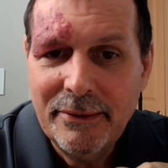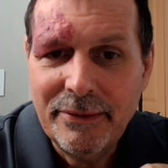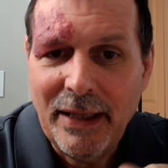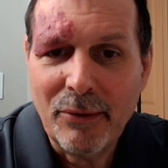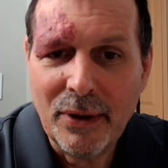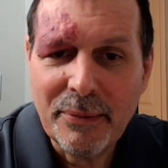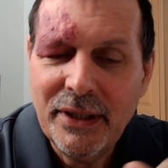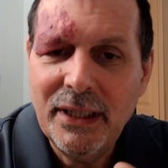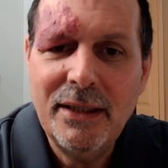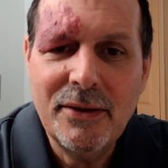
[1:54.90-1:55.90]
flatwork
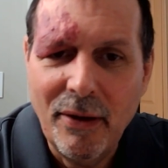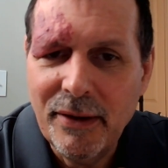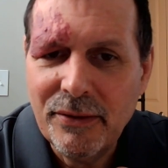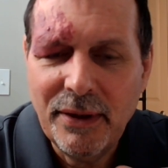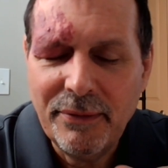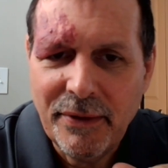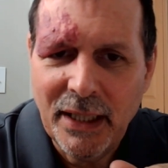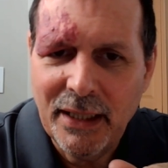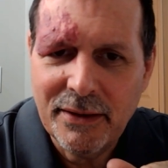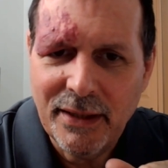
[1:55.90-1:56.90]
machines, all those different
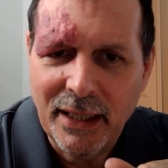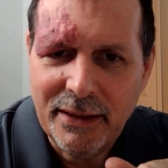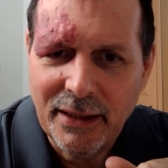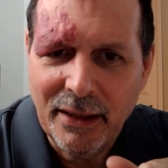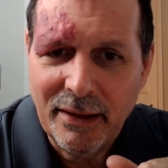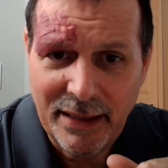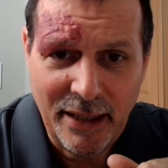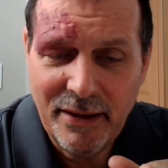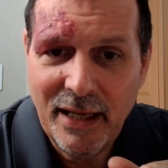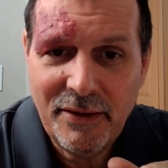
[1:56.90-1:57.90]
things that
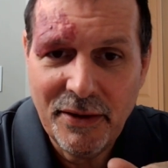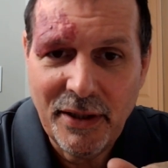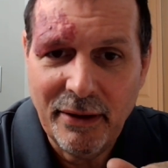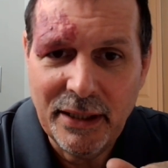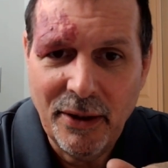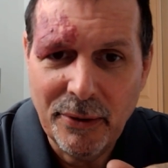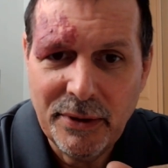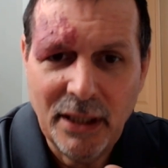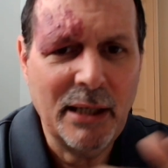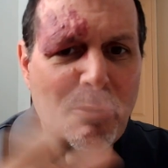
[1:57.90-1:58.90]
are necessary in a
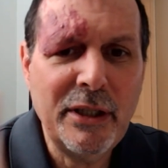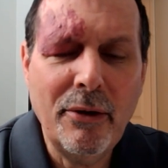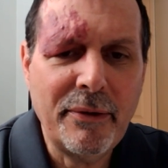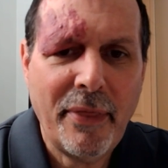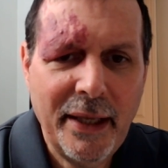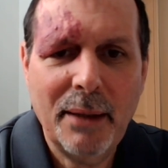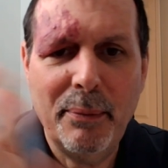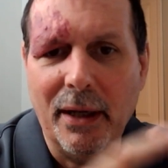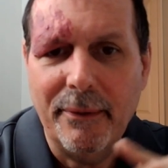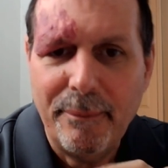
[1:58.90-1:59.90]
hotel that we don't think
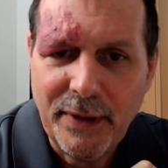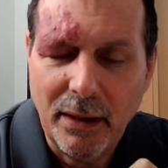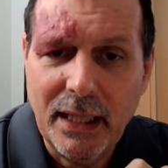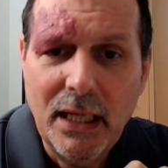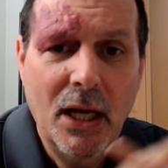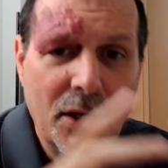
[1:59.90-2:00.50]
about. All right.